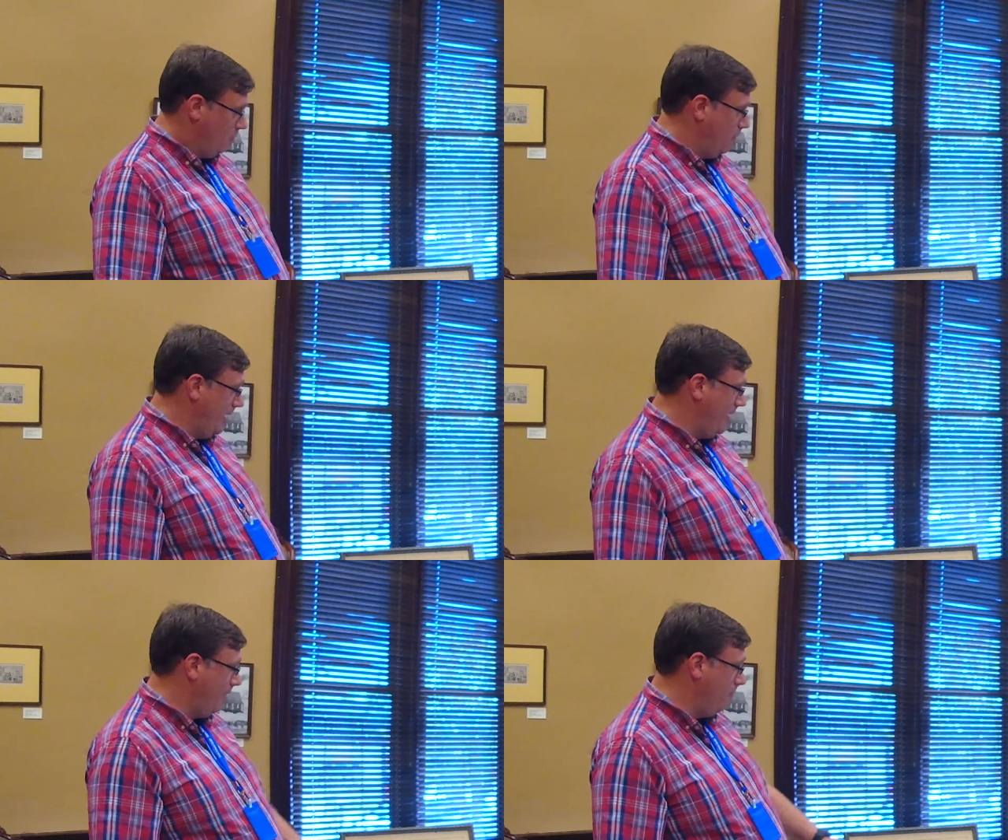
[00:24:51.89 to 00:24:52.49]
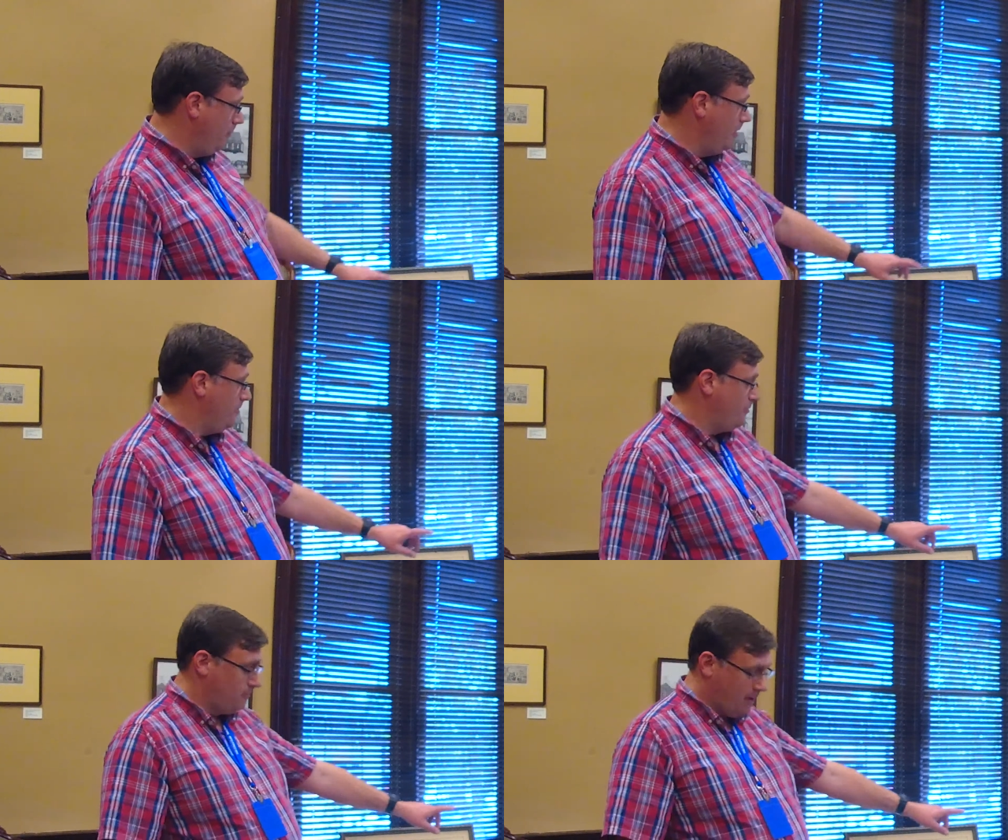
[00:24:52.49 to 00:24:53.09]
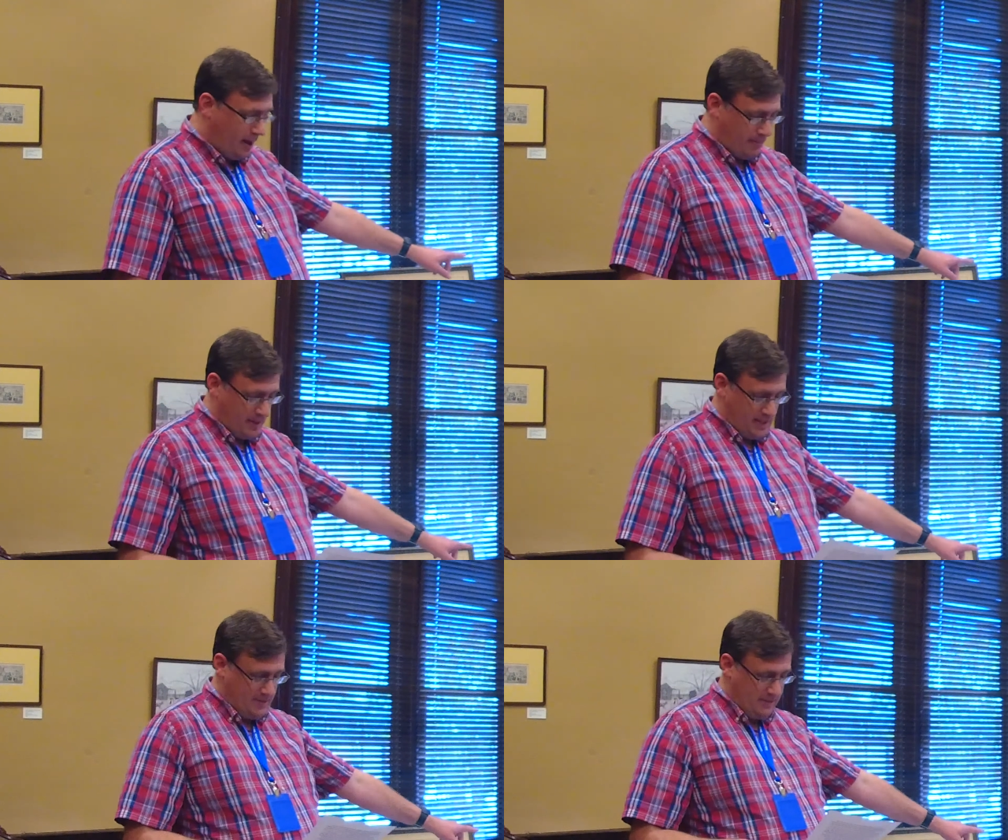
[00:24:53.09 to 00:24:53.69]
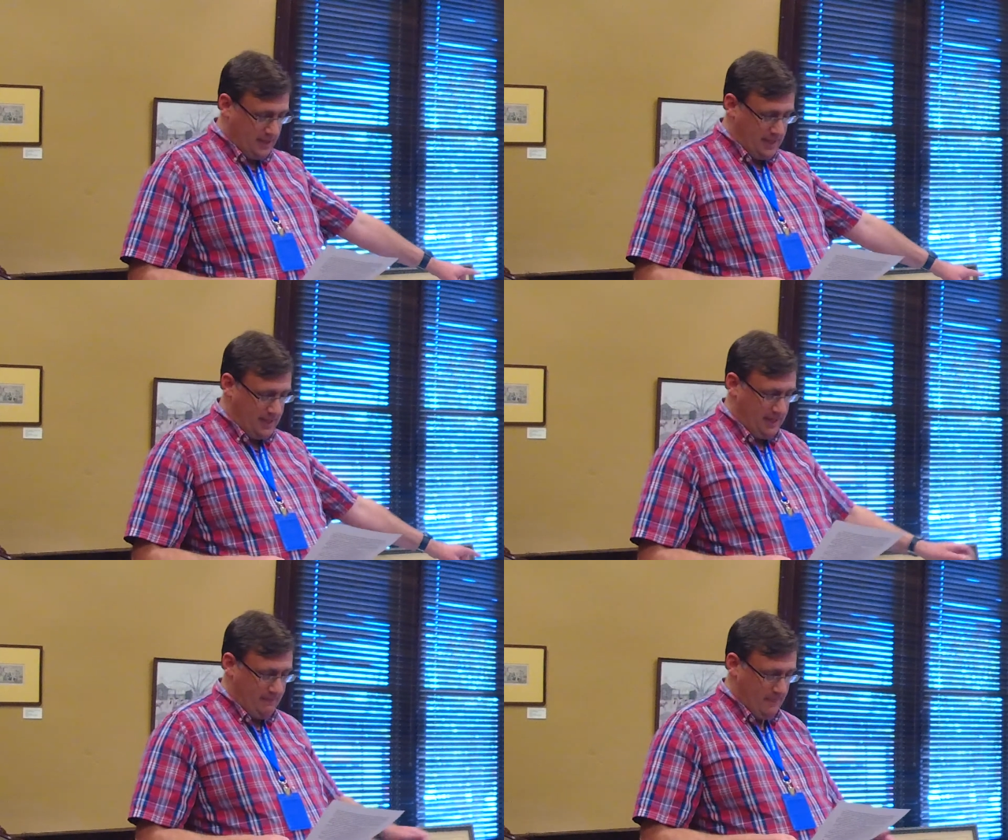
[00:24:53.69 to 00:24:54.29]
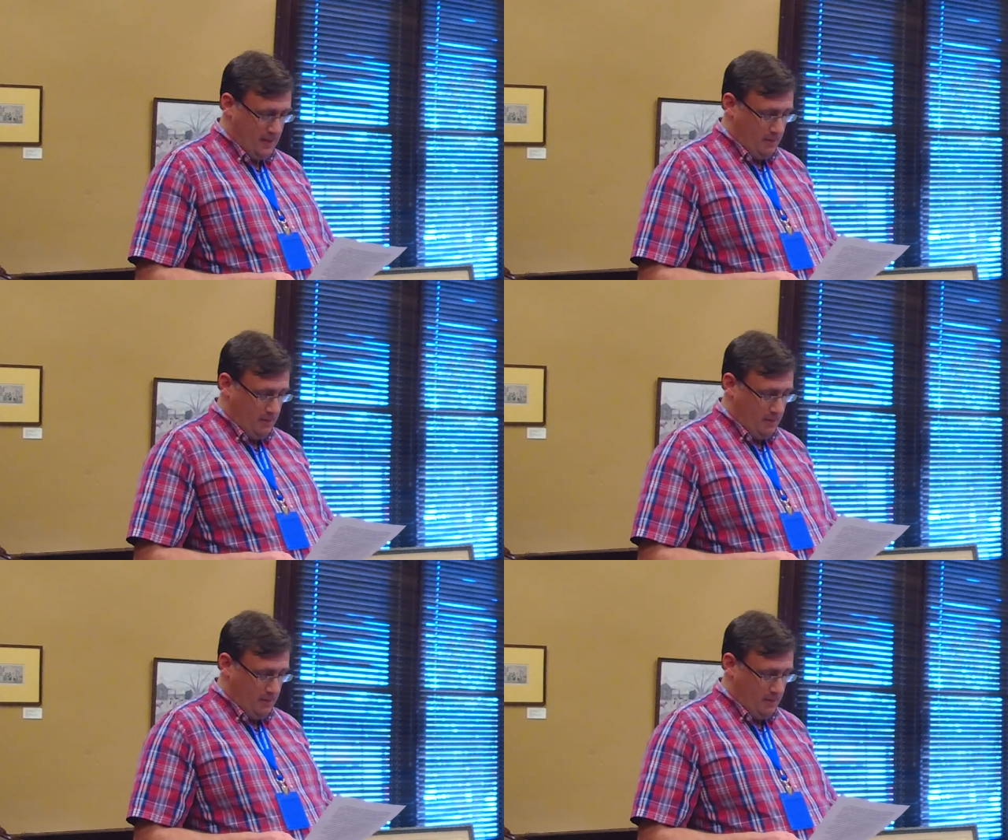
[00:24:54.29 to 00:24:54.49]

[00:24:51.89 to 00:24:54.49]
Well, with the Robert E. Lee,